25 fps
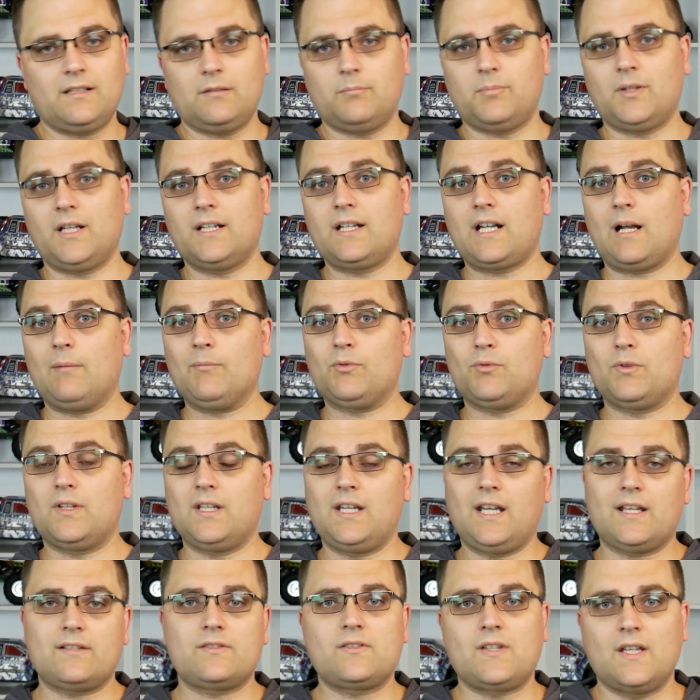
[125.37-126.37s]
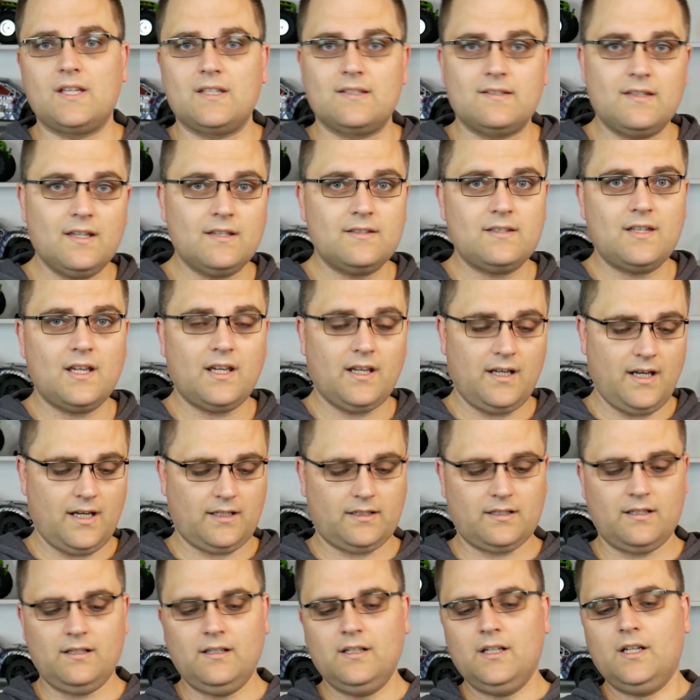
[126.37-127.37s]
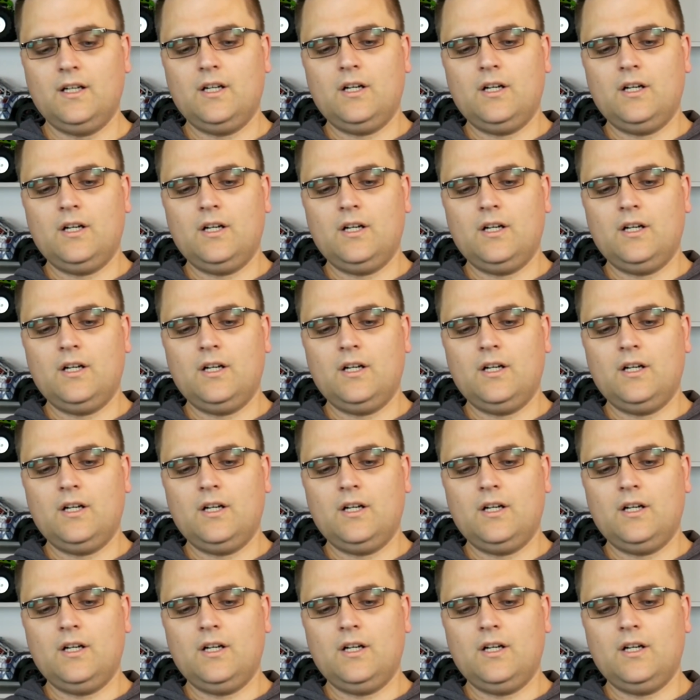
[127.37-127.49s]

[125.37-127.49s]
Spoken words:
The plane comes with an XT60 connector,